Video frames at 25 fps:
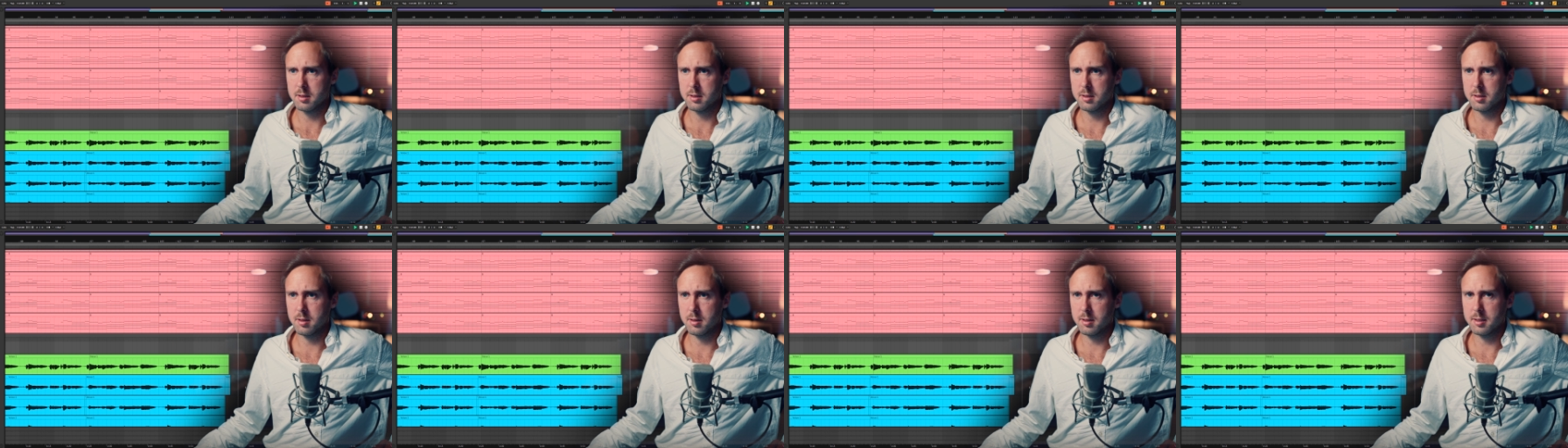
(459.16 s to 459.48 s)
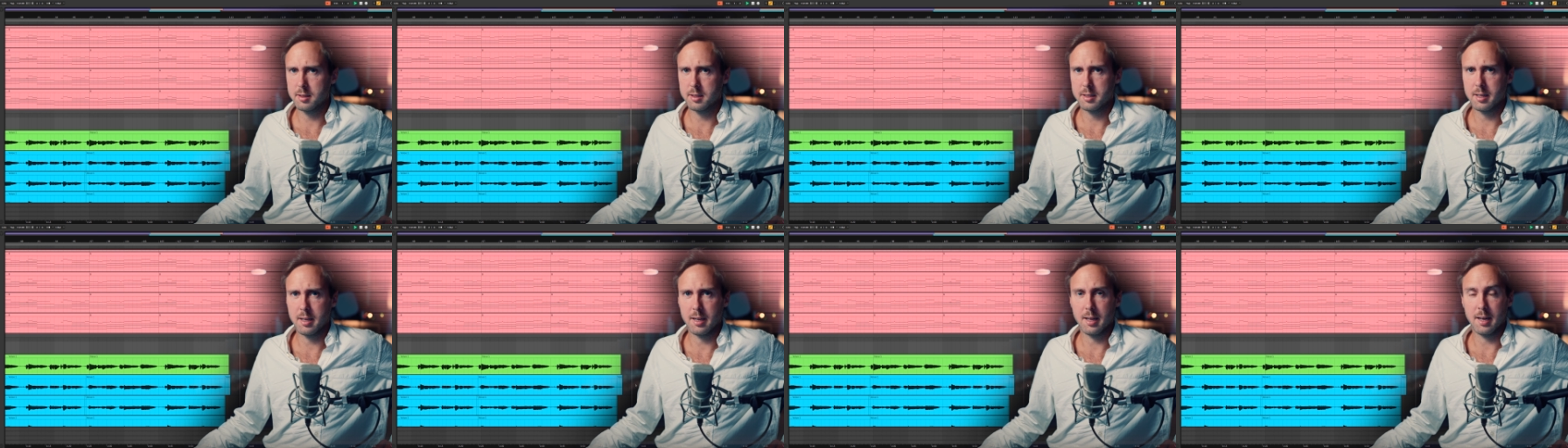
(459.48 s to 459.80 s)
So
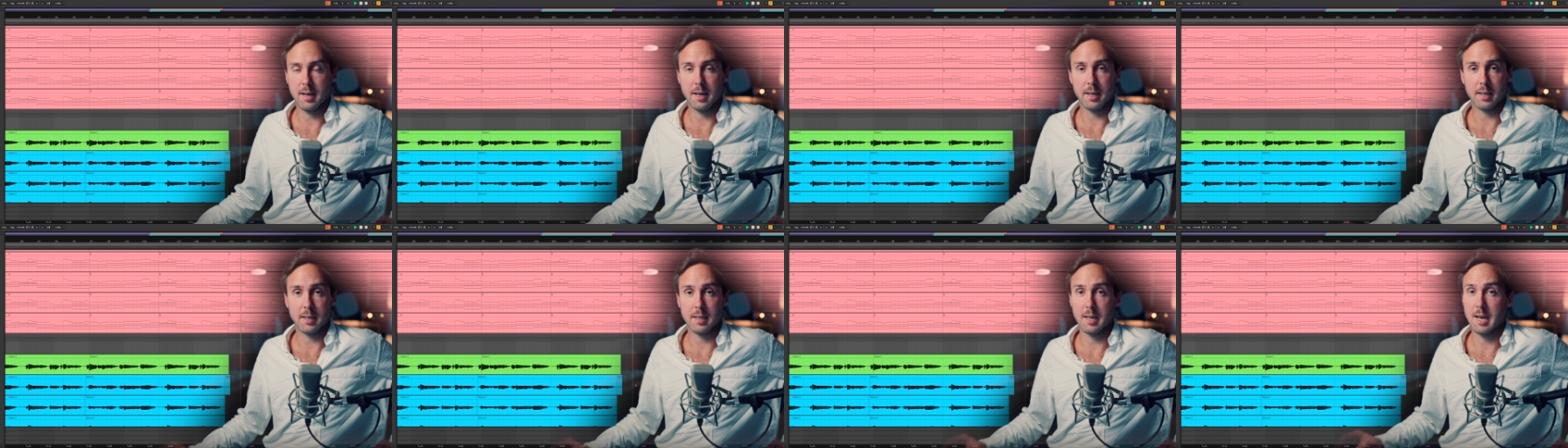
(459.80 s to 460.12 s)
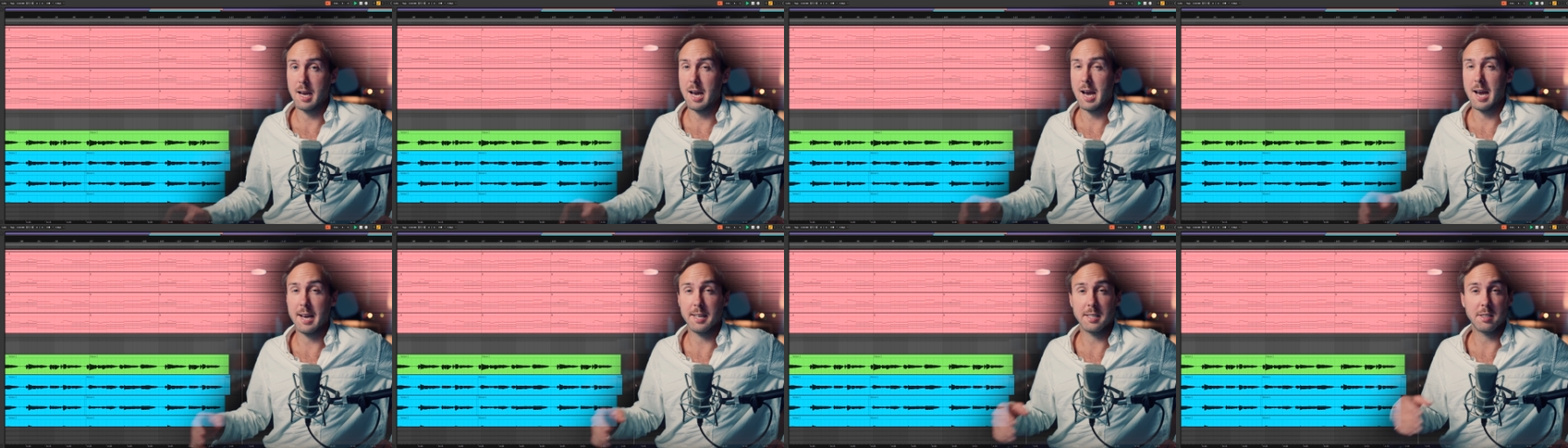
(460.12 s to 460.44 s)
it's like
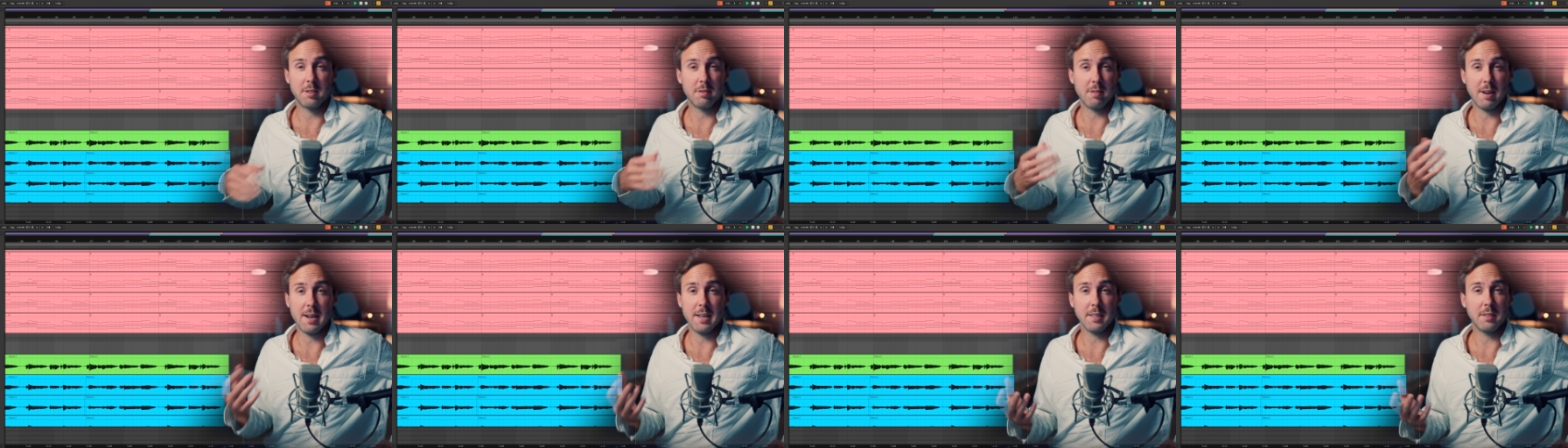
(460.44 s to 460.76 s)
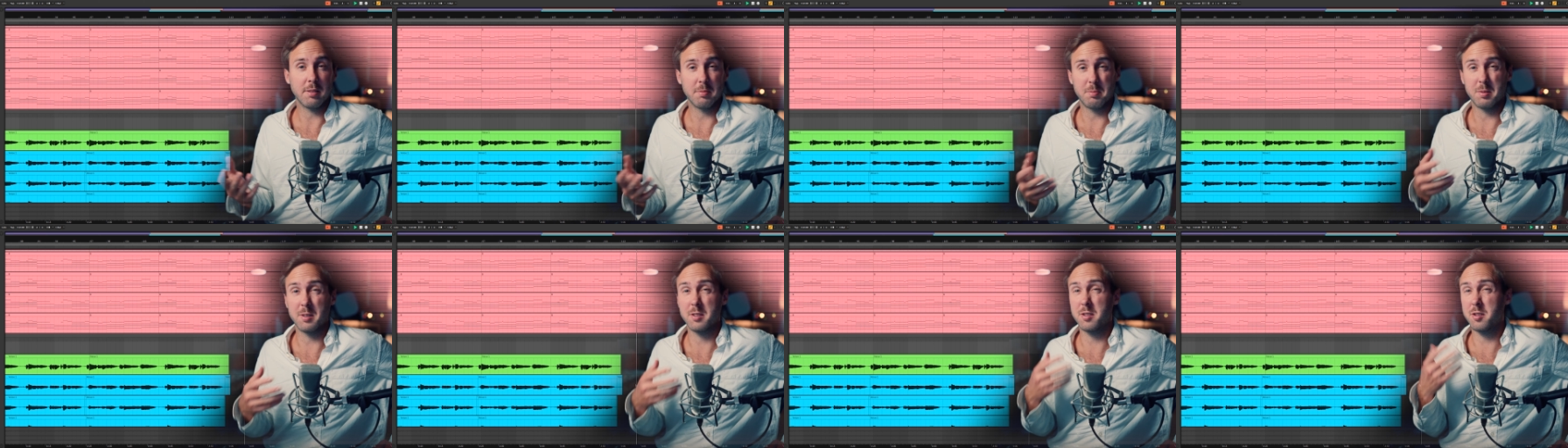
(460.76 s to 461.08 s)
I try
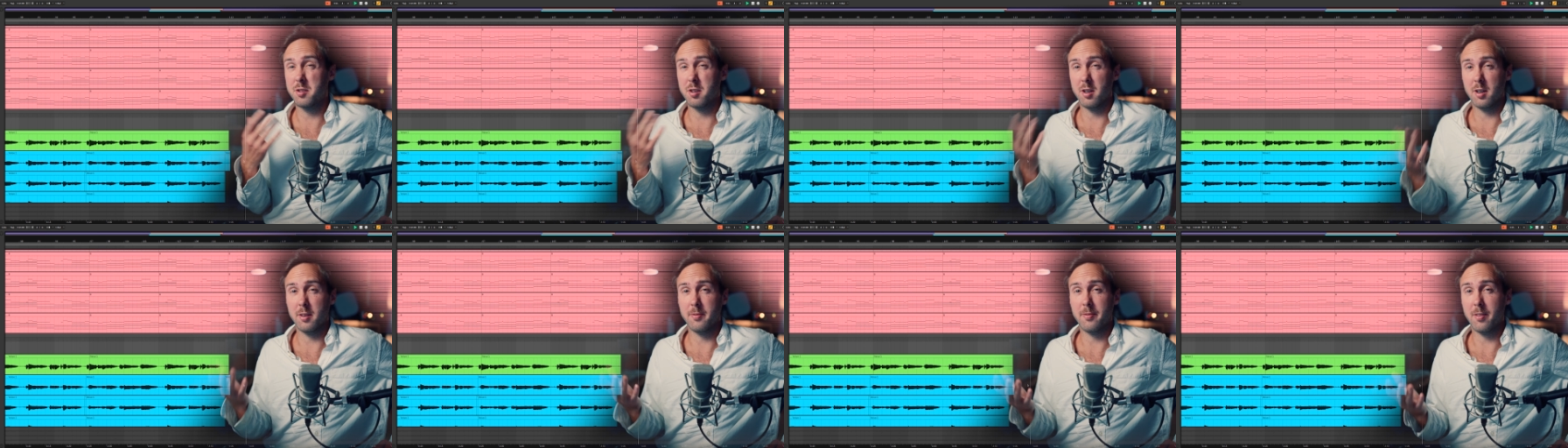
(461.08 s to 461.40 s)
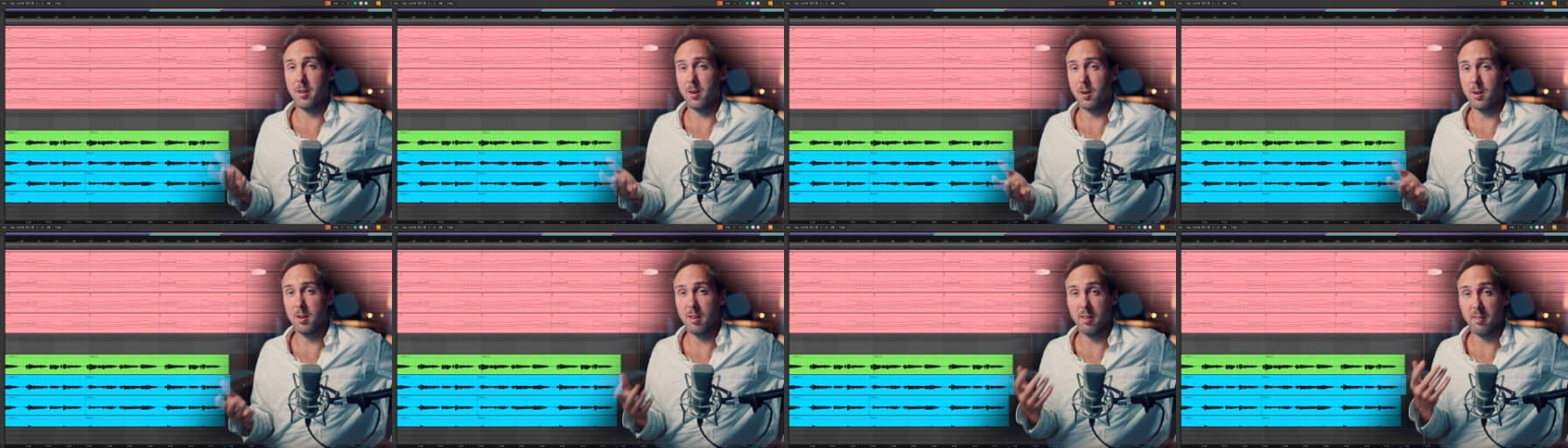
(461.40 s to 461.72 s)
to preserve
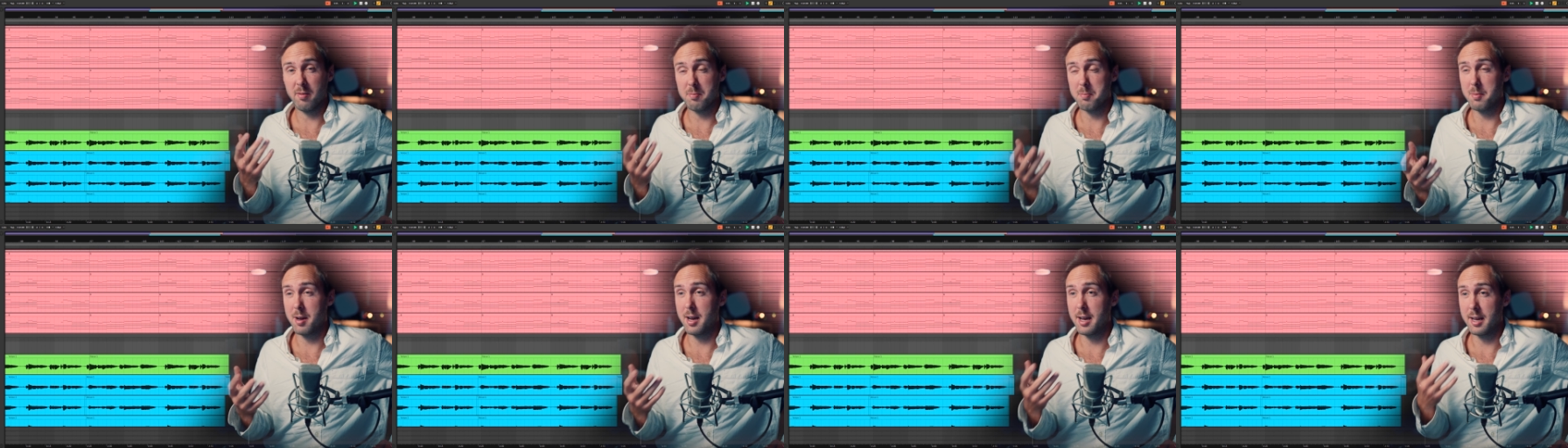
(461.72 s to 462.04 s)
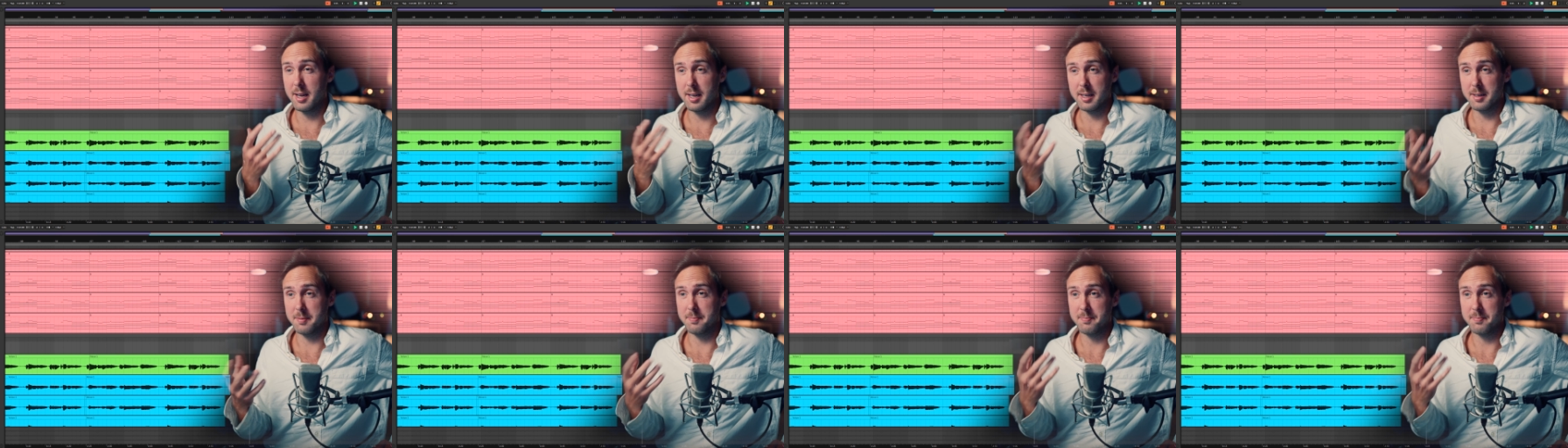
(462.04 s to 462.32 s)
all of my